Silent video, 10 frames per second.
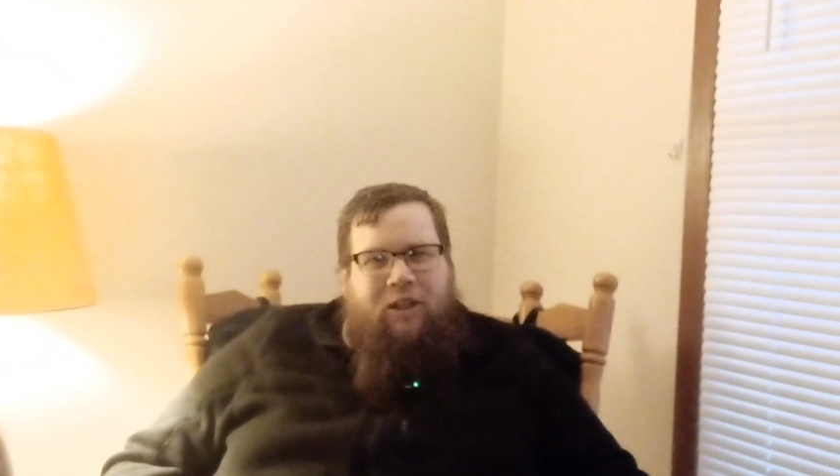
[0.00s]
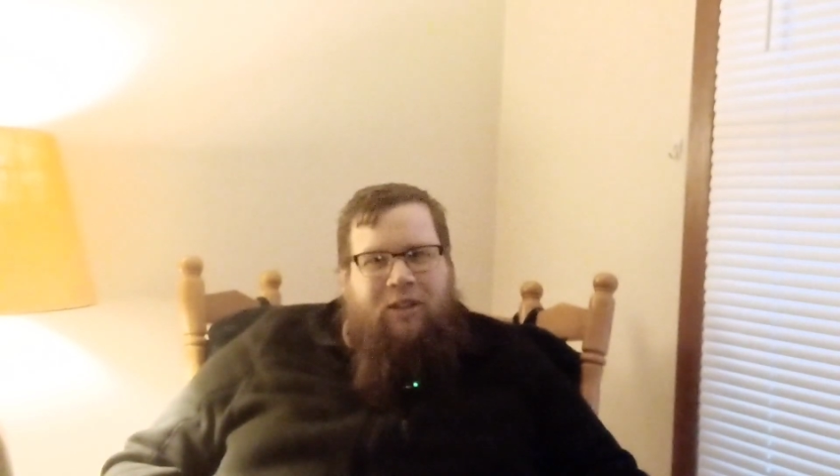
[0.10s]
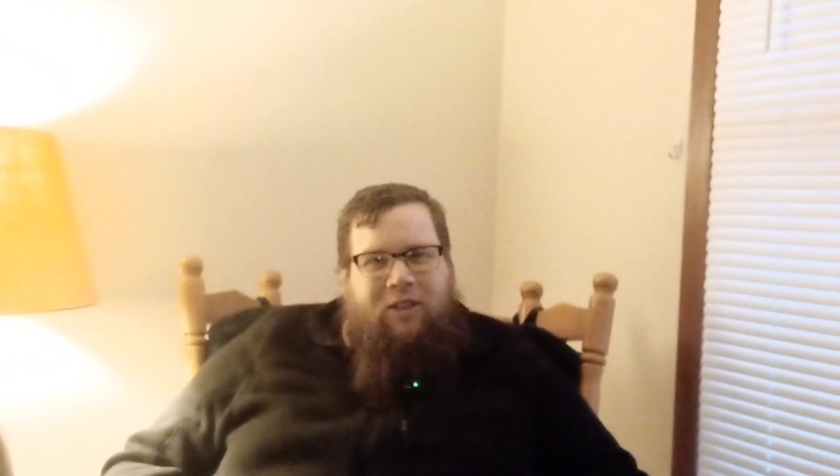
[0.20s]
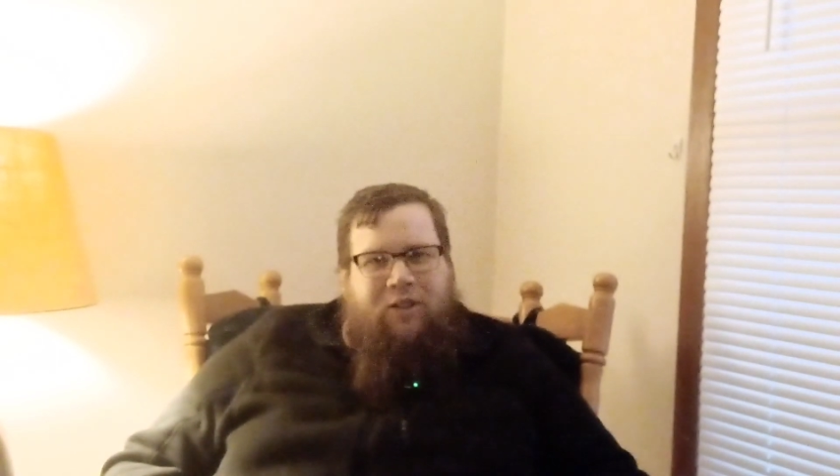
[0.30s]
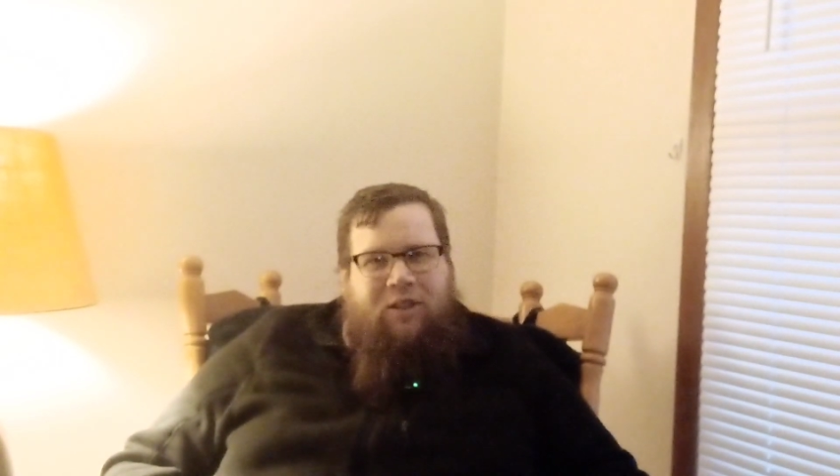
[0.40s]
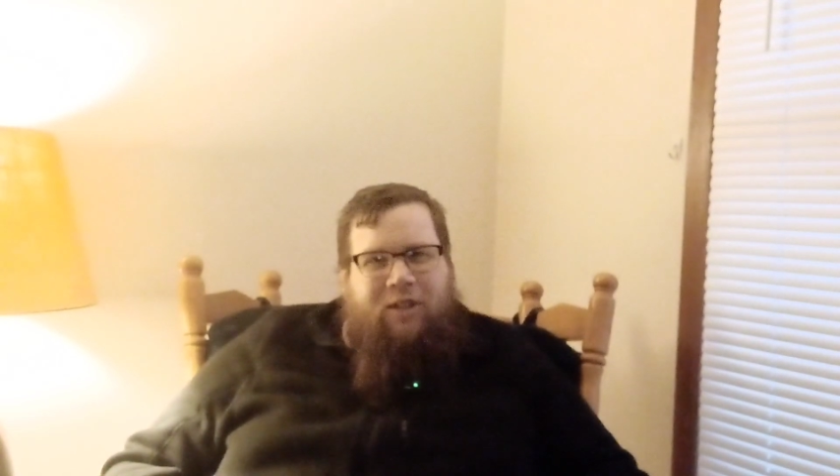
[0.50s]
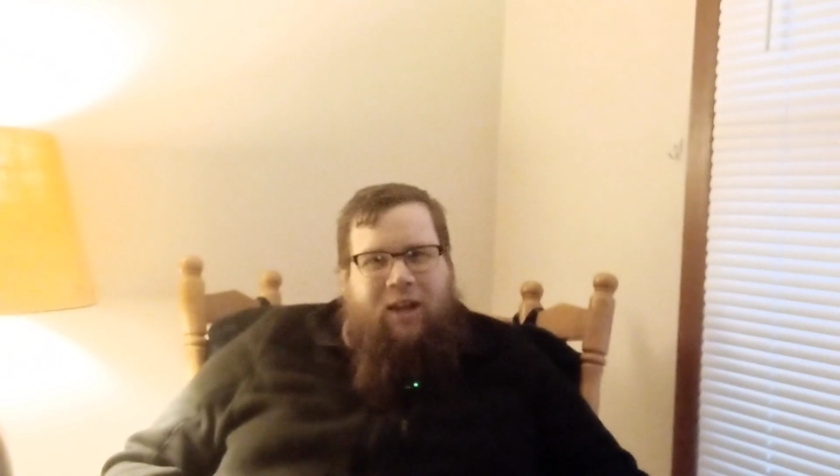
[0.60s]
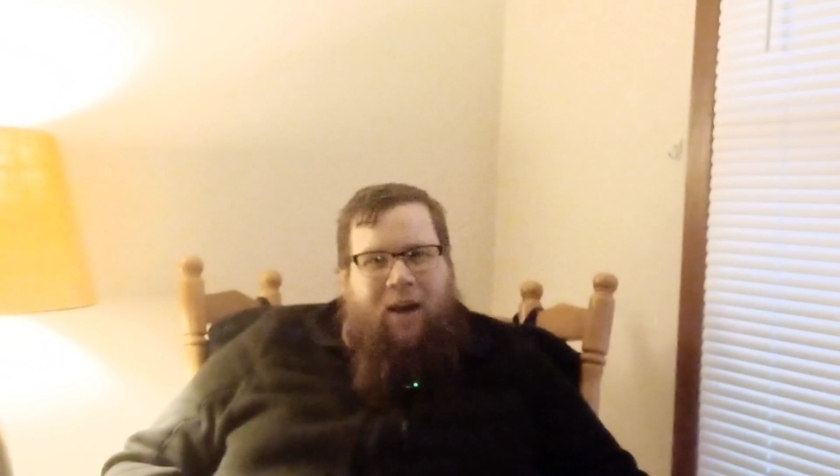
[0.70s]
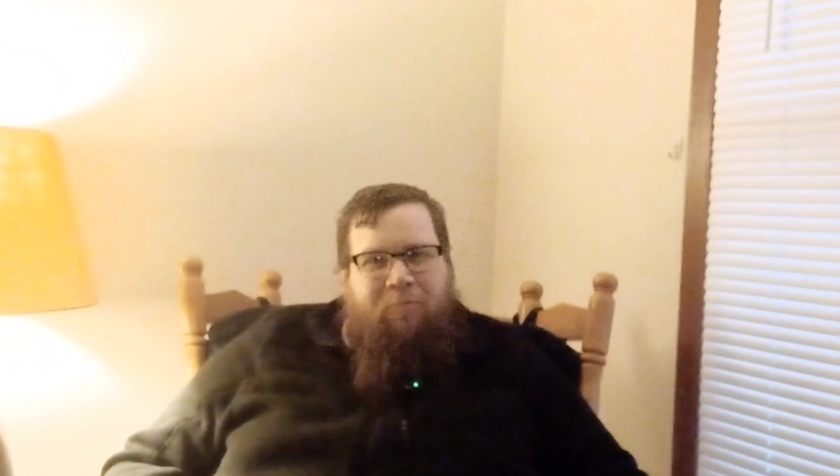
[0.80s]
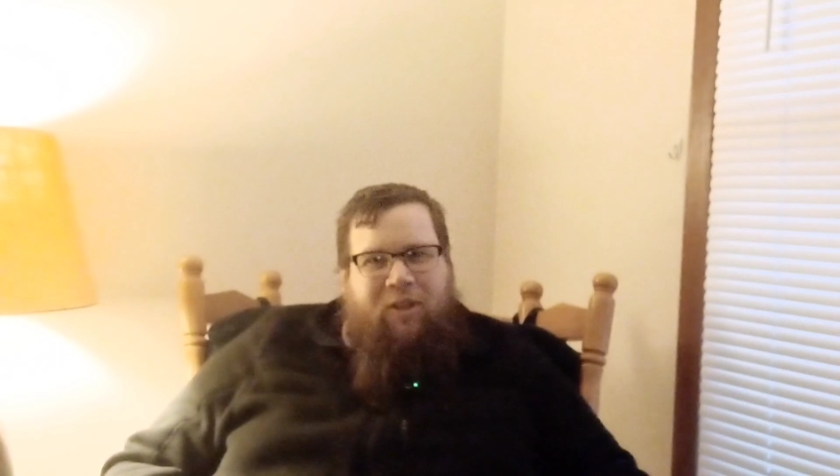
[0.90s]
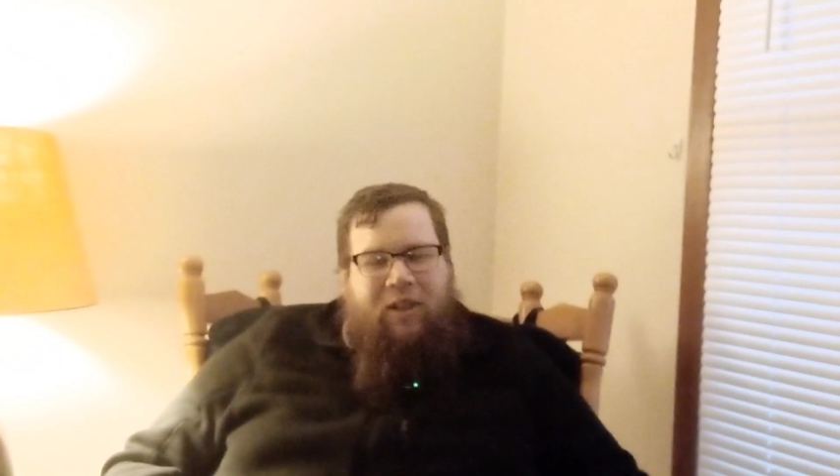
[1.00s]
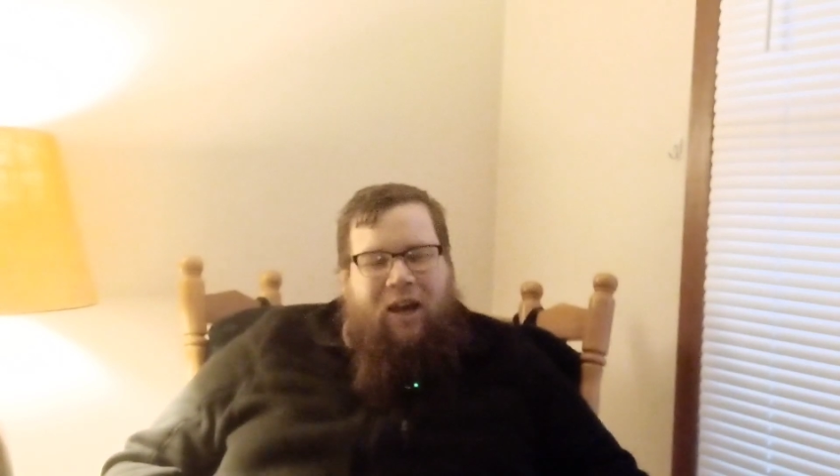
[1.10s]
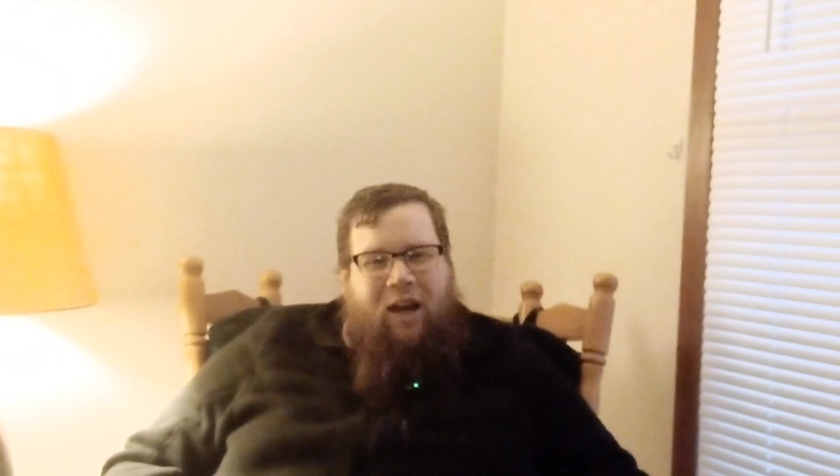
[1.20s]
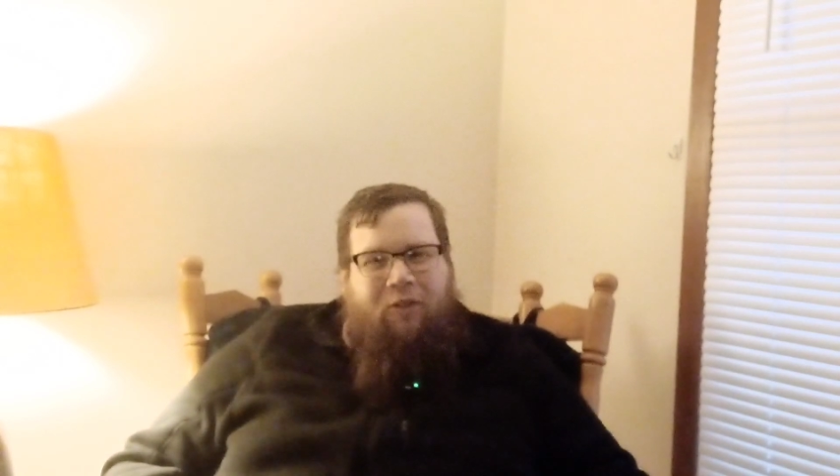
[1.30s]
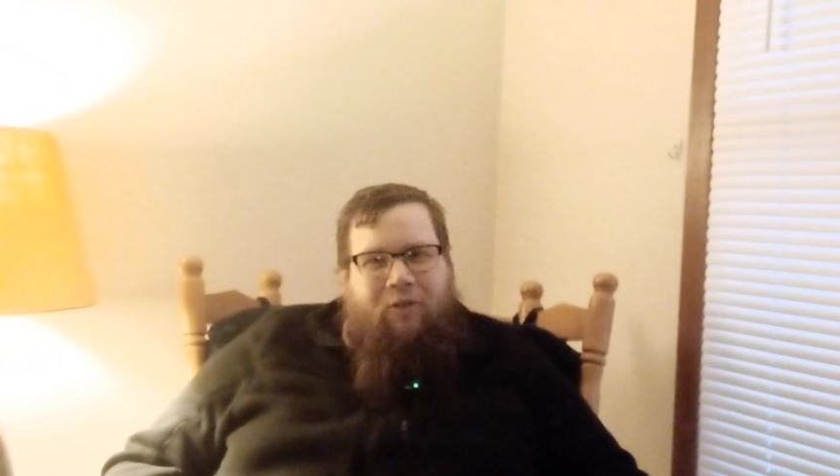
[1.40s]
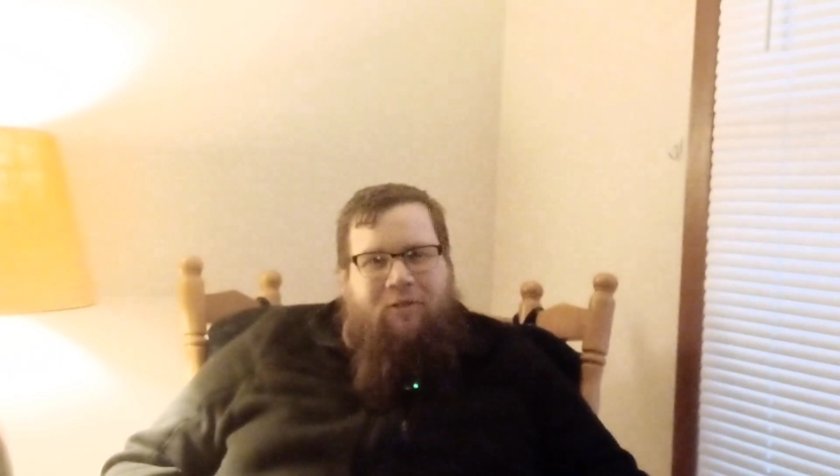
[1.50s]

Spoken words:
and gets stabbed to death.